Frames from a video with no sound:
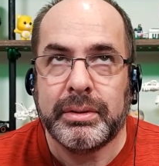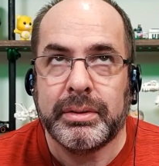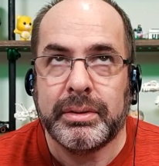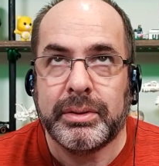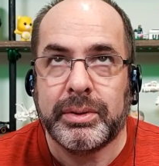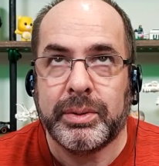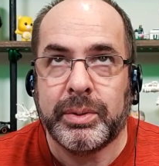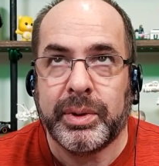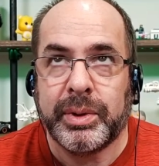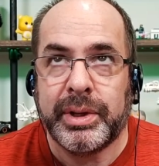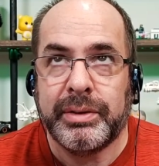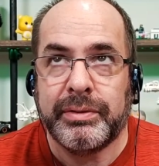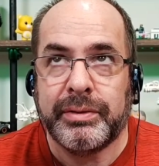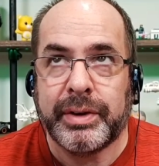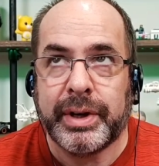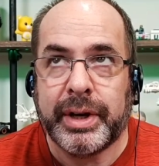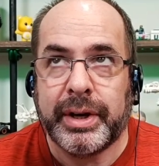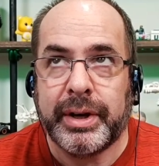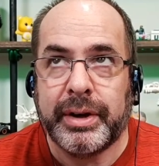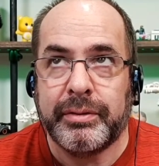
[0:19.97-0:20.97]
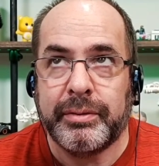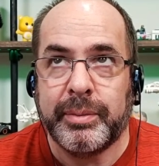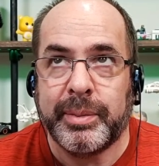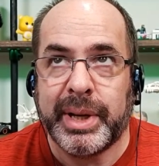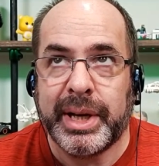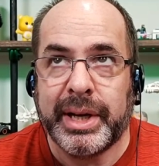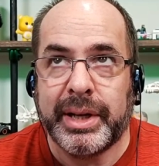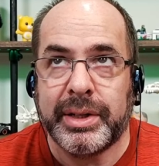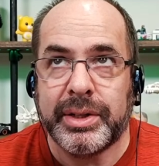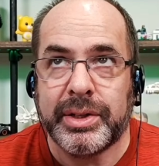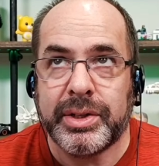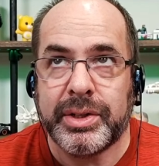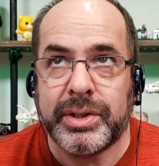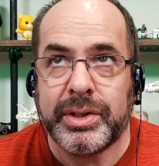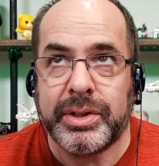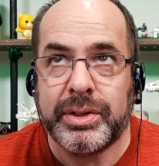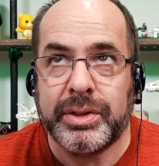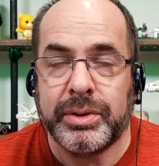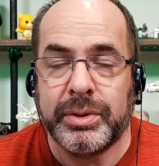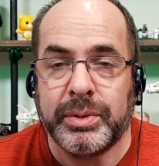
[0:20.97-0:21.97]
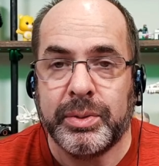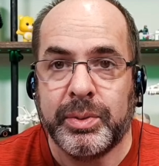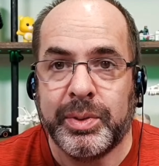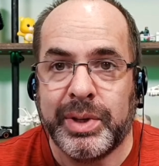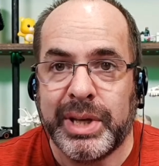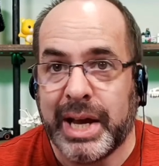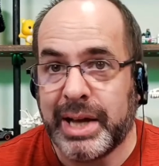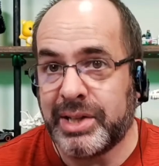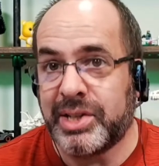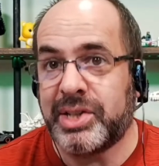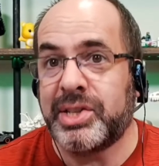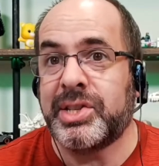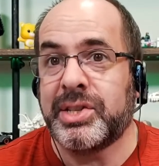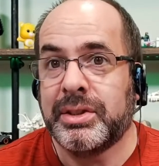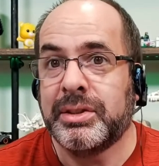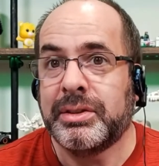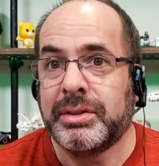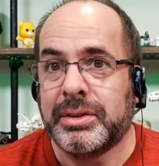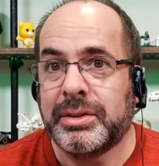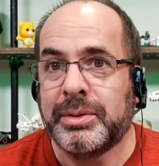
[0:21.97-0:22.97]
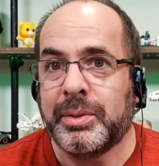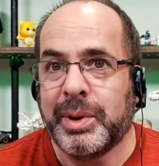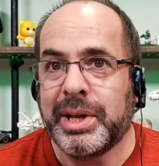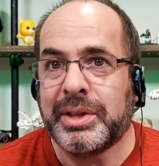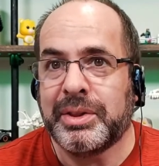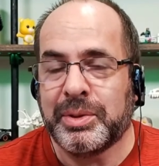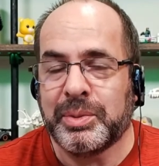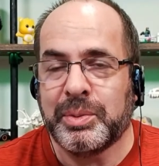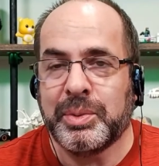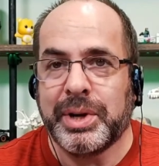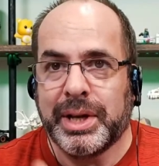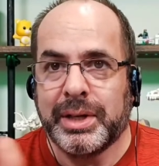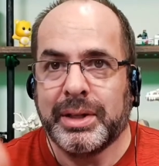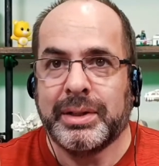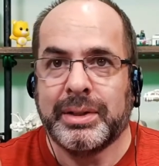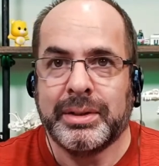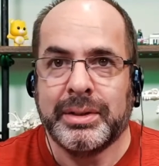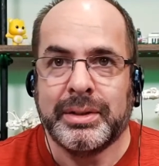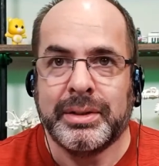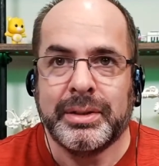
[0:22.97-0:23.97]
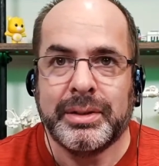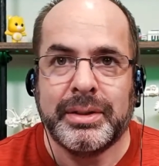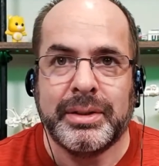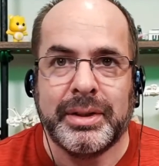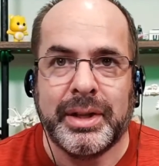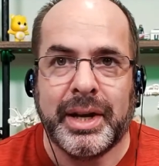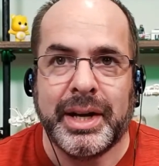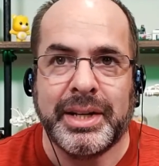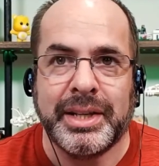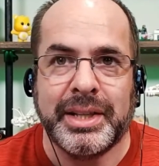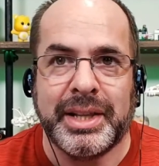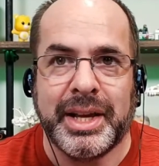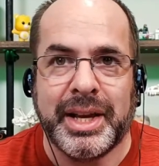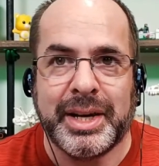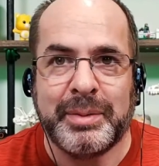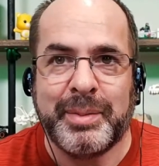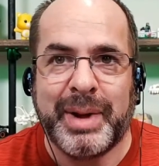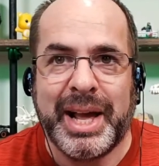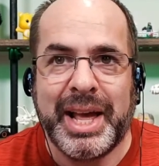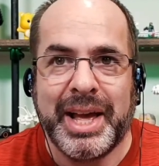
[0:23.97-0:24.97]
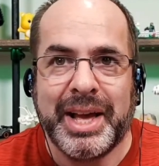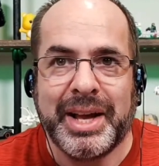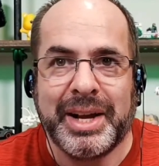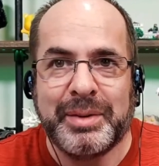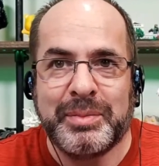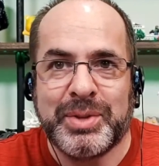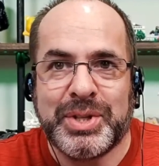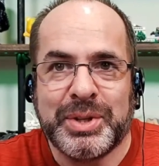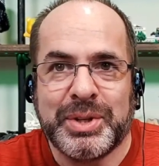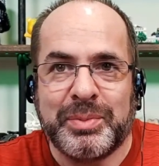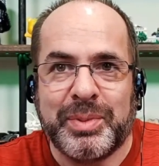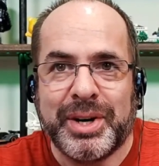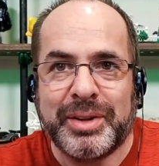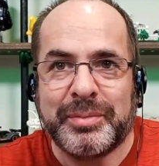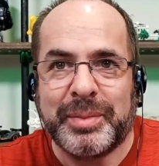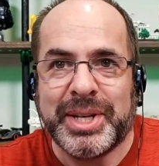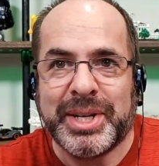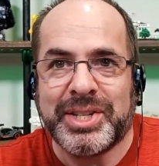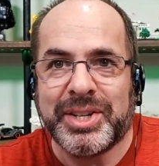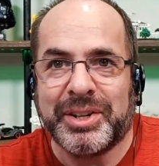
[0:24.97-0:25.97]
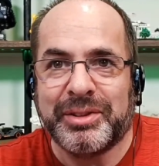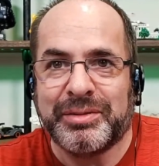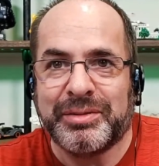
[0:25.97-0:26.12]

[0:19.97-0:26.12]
25 minus 2. Yes, 23. I did that in my head. I'm so proud of myself.